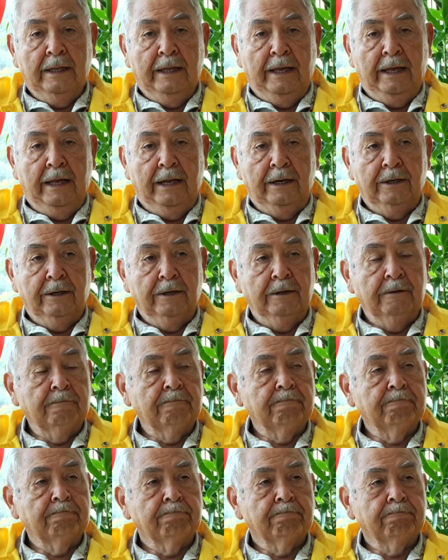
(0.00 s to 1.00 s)
And
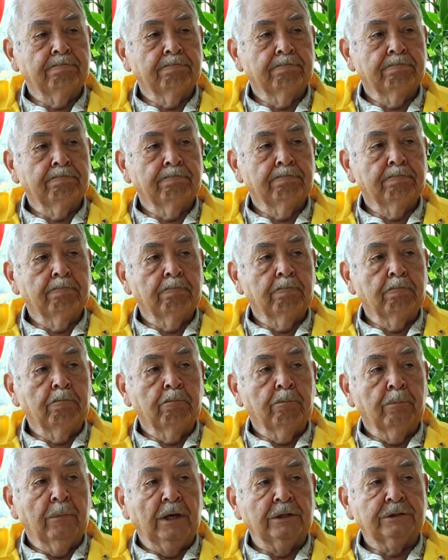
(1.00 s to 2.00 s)

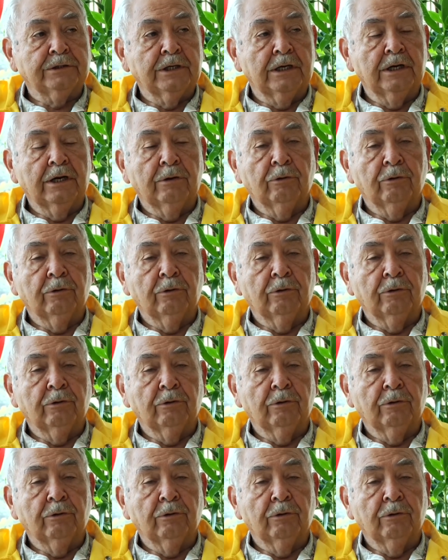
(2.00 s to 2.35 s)
I said